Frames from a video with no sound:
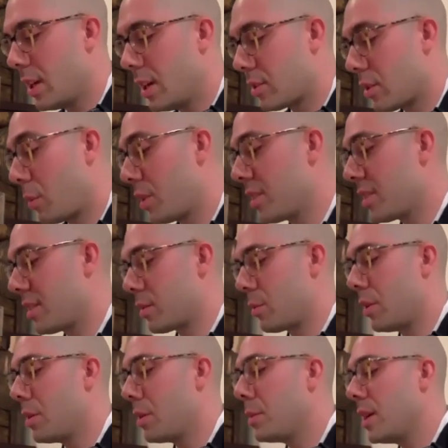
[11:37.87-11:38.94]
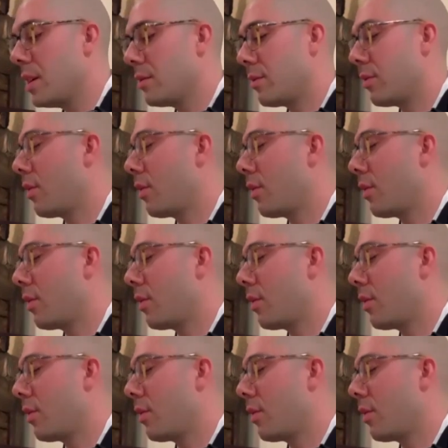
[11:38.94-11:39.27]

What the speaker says: So what does this really mean